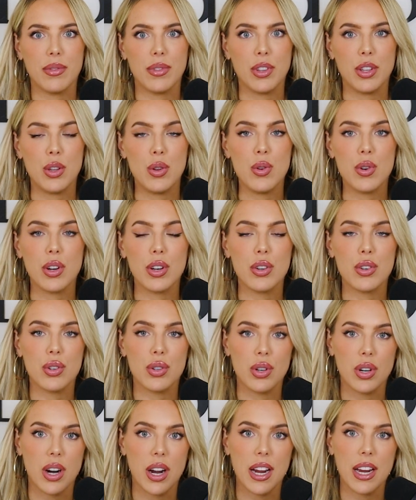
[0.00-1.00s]
You can
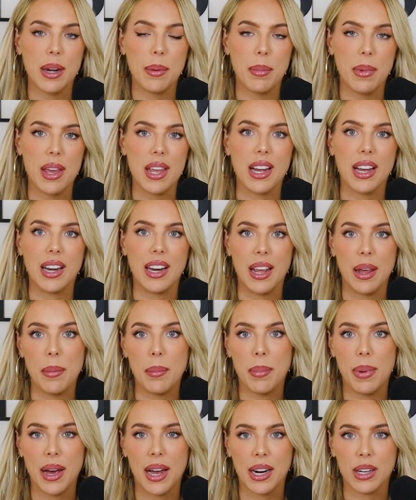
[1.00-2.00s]
try and make an
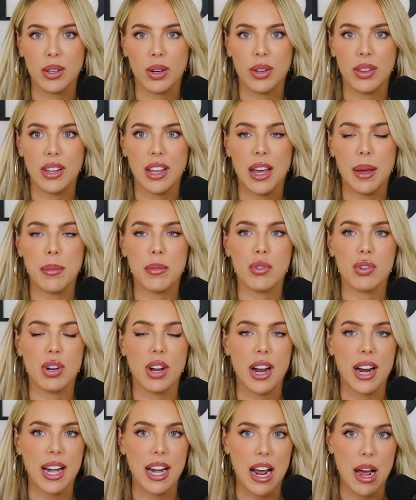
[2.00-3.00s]
impact on them,
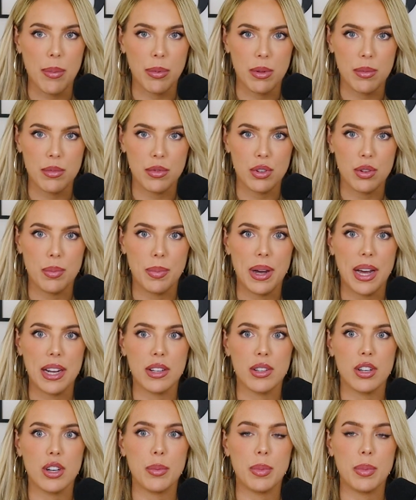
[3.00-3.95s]
try and help them do better.